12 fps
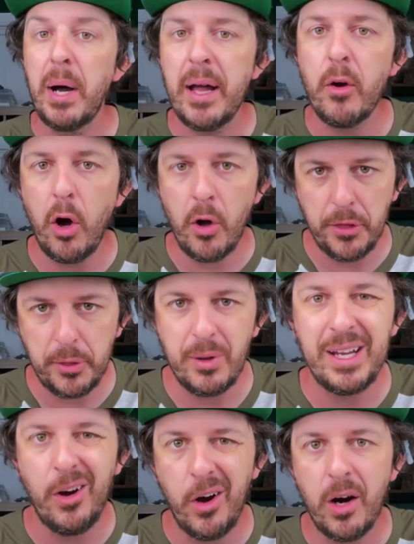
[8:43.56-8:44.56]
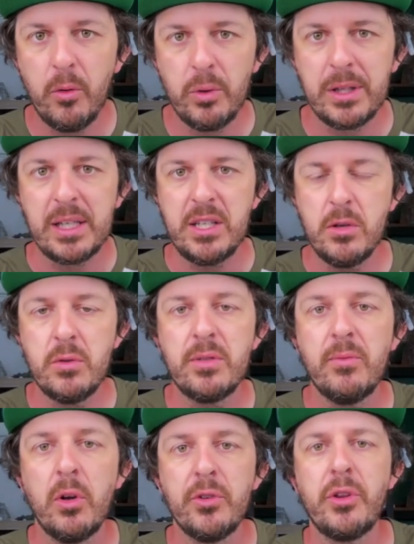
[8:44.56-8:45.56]
but all three are really
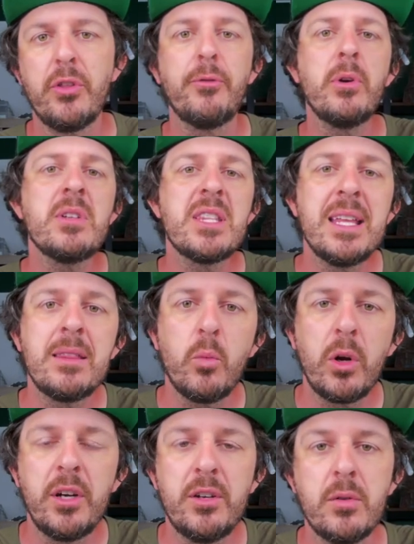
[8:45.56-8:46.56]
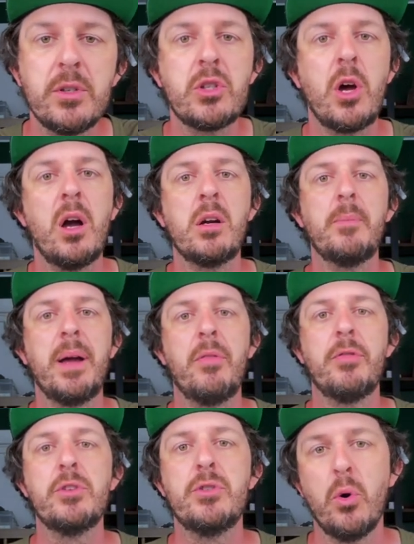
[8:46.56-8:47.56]
useful. So the first thing that we're going to do is talk
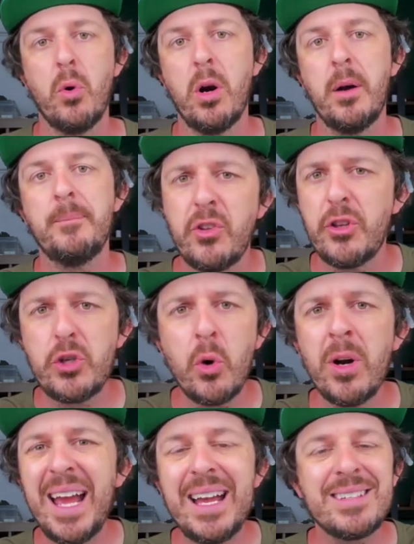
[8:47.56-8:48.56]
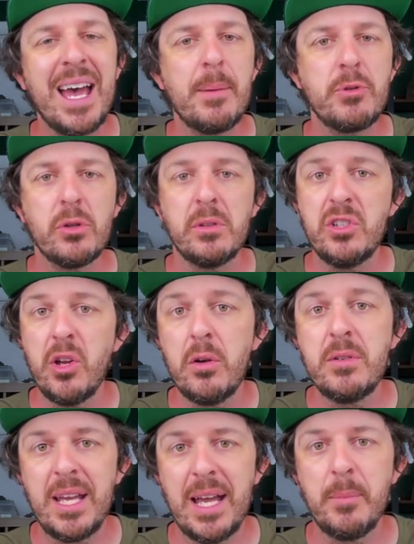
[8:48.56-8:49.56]
about the door. So the door has absolutely
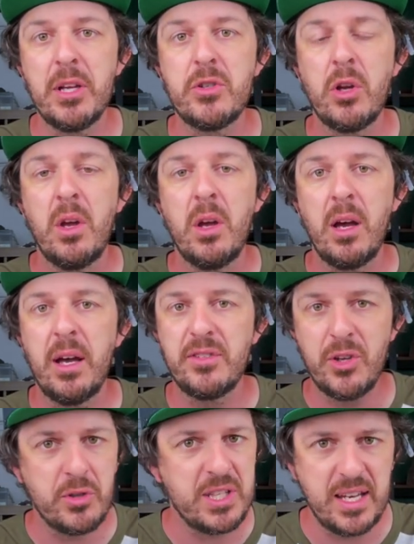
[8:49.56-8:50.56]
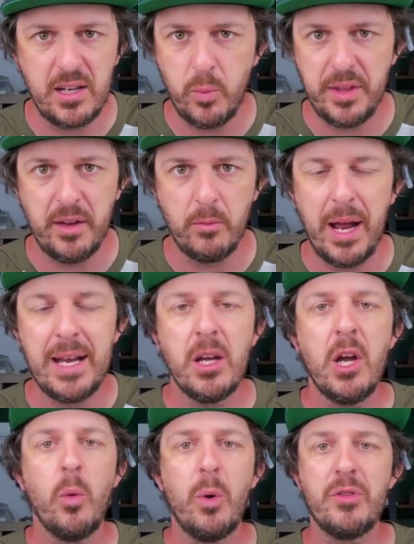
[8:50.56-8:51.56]
no damage associated with it, right?
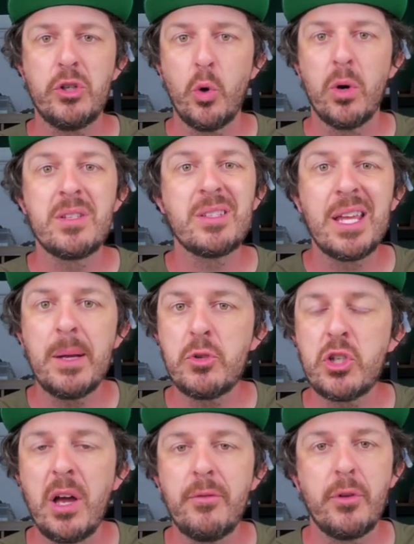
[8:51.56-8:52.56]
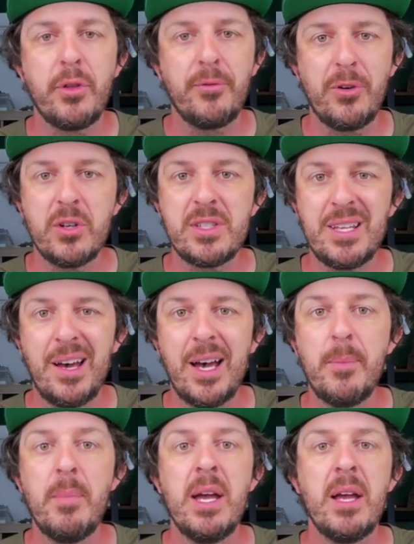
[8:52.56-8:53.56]
When the door slams shut for the first
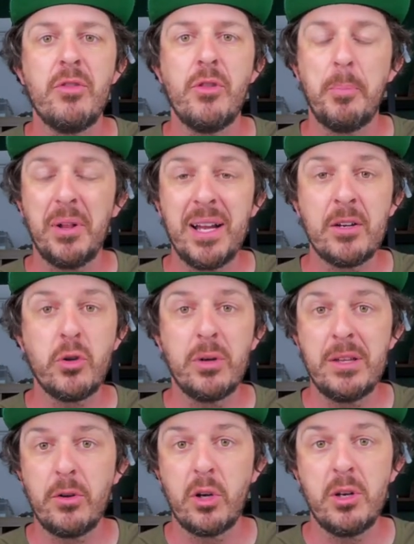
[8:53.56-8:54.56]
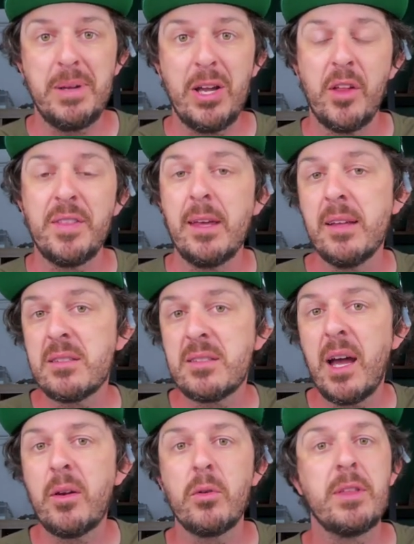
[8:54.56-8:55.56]
time, the players are either going to be on the
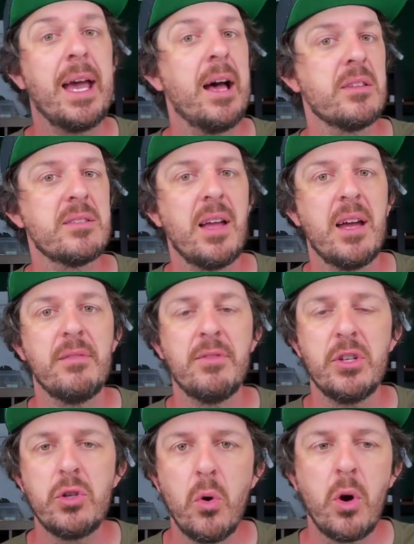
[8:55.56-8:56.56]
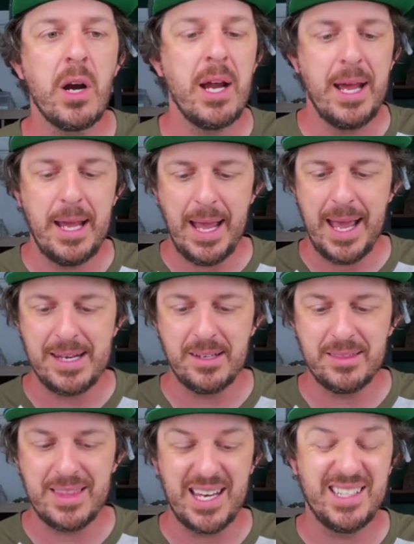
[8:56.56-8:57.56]
inside or the outside of the door,
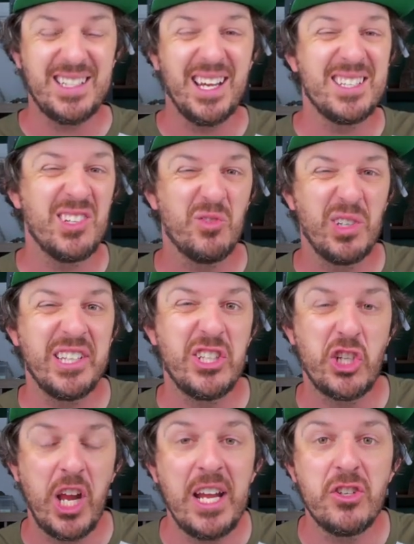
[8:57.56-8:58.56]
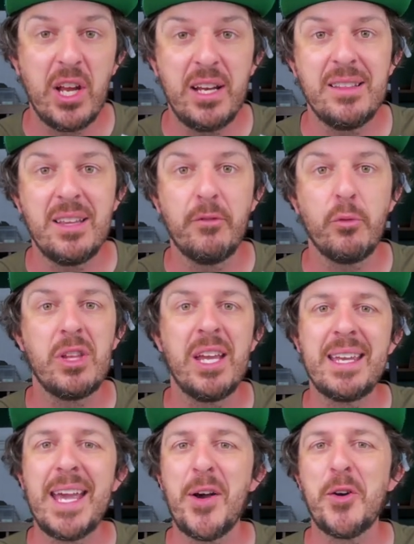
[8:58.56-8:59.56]
and that doesn't really change anything for the
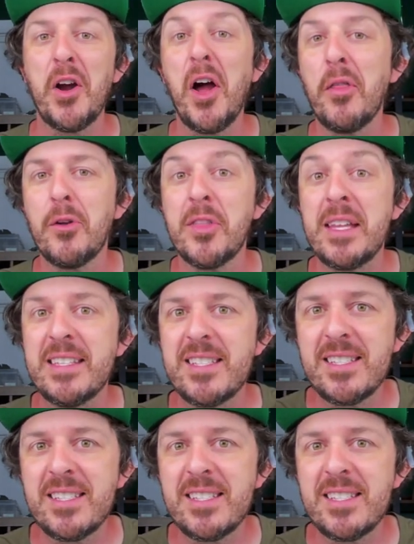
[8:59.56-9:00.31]
encounter other than